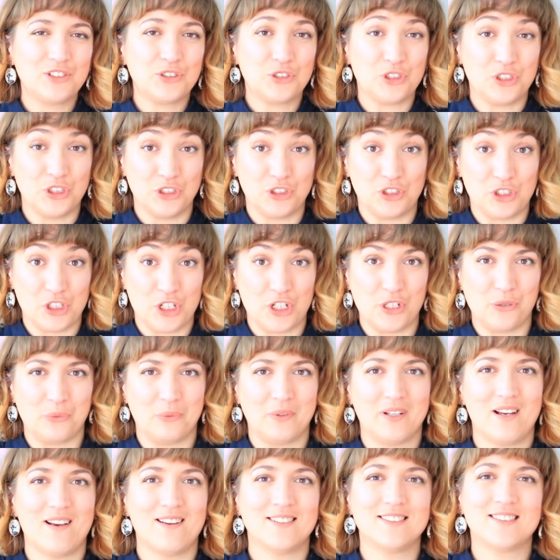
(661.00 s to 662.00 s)
to
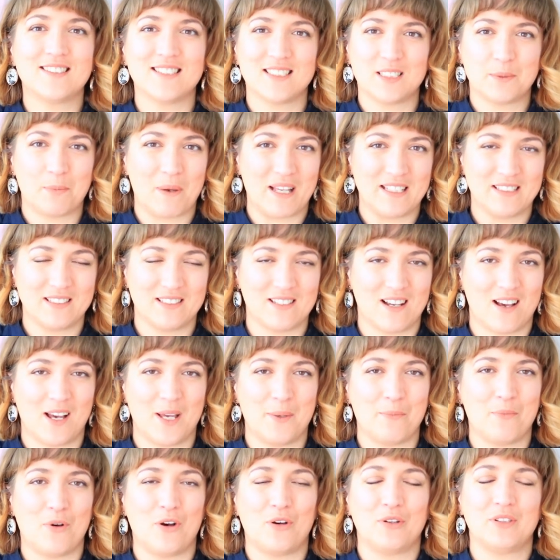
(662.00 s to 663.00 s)
do and to spend
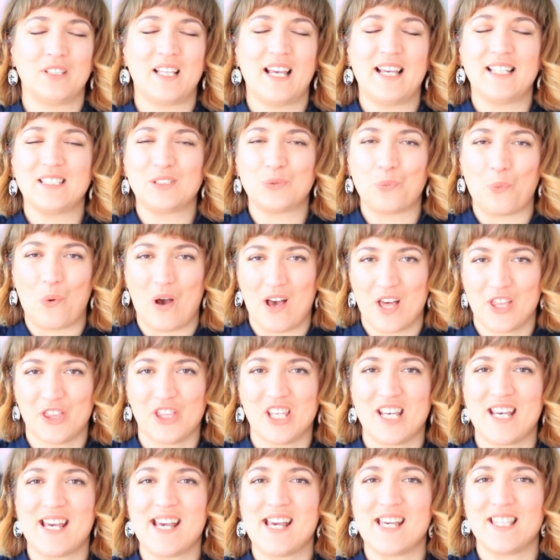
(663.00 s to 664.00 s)
time on. It's worth
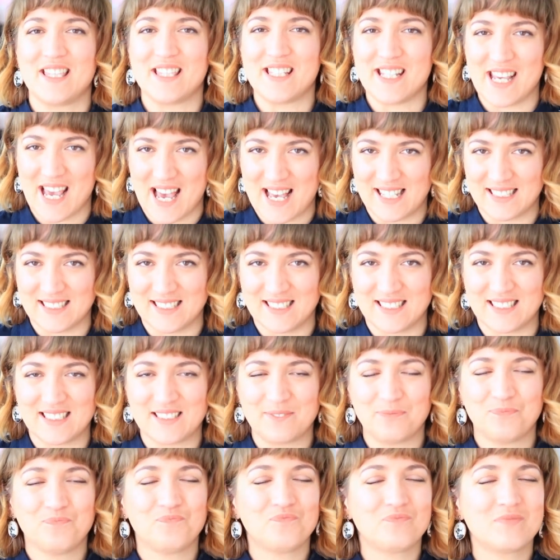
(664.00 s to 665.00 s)
it in the end.
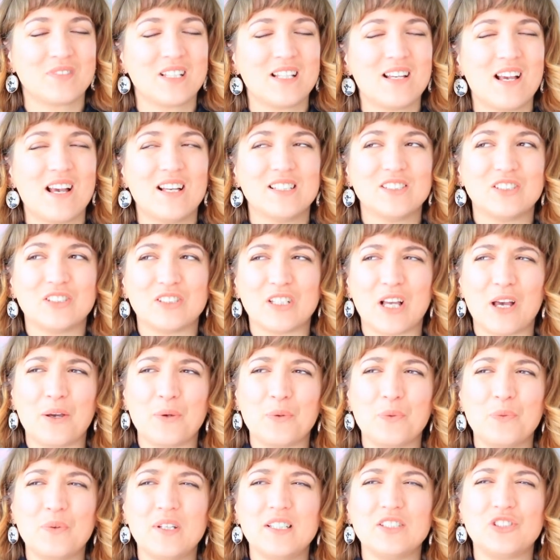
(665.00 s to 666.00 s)

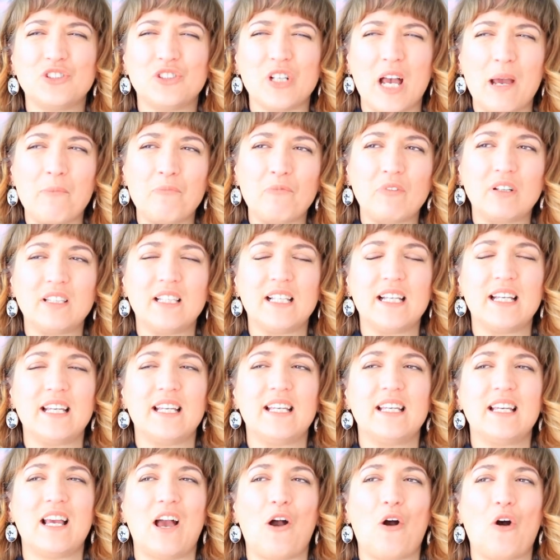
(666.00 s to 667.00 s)
So
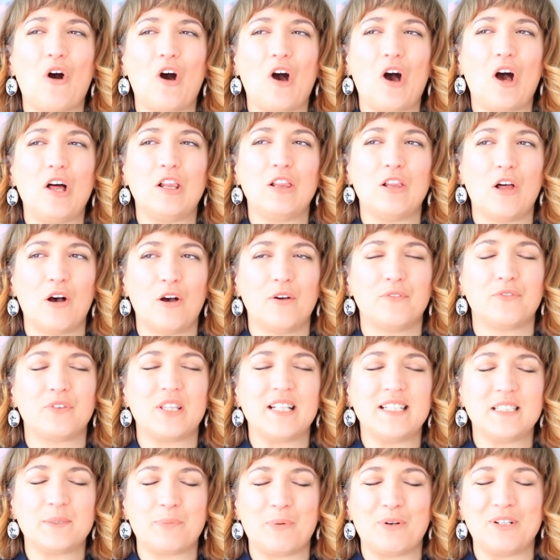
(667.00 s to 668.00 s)
generally, a lot of
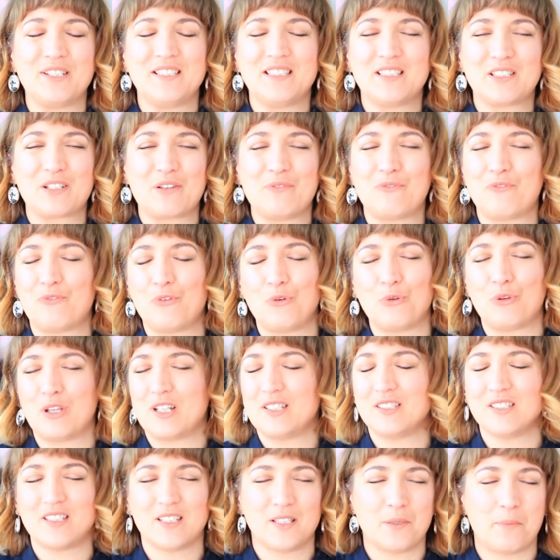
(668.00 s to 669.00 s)
these points can fall
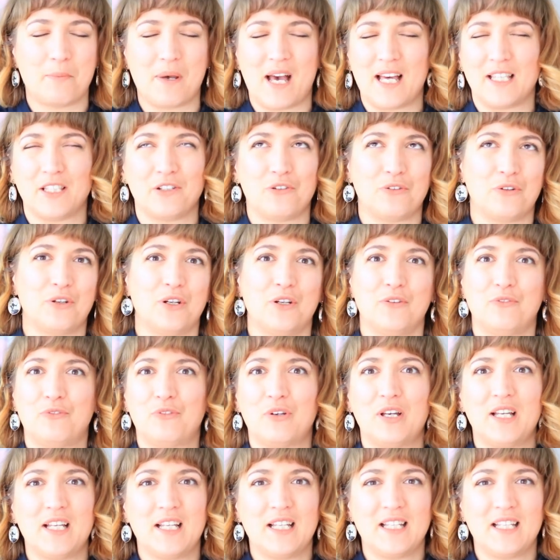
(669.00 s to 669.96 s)
under the banner of